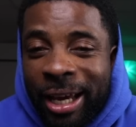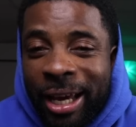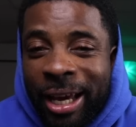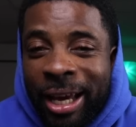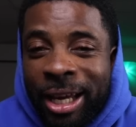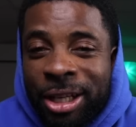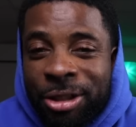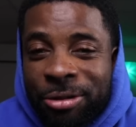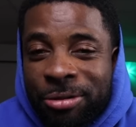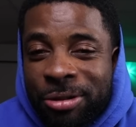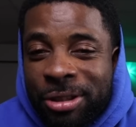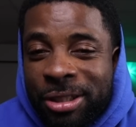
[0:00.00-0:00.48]

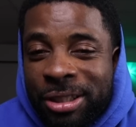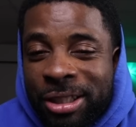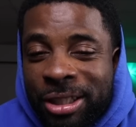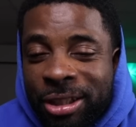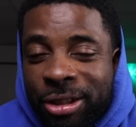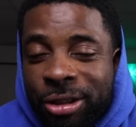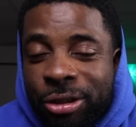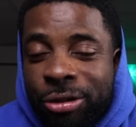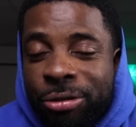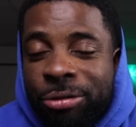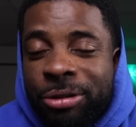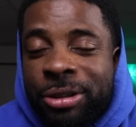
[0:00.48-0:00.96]
And you just
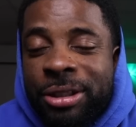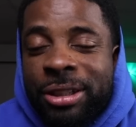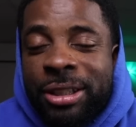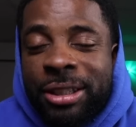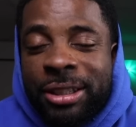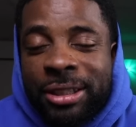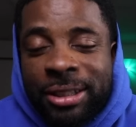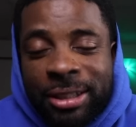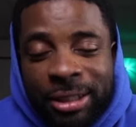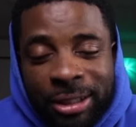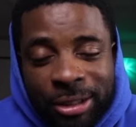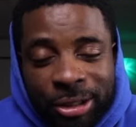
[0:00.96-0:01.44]
did a
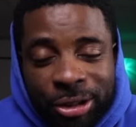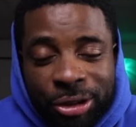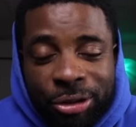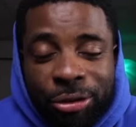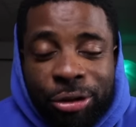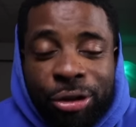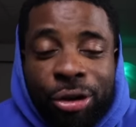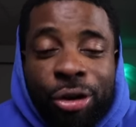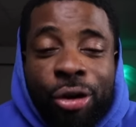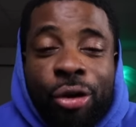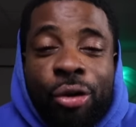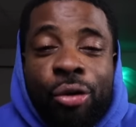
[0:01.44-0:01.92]
360 to show
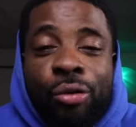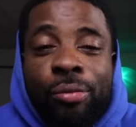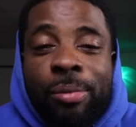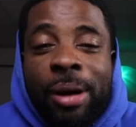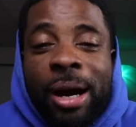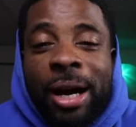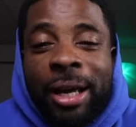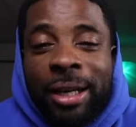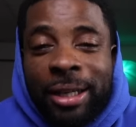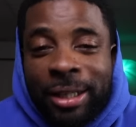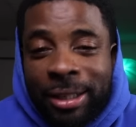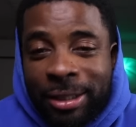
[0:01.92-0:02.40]
your whole
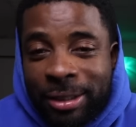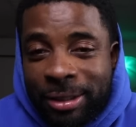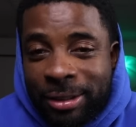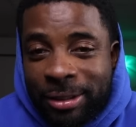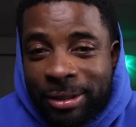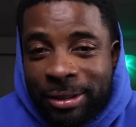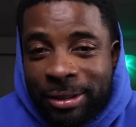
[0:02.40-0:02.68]
body.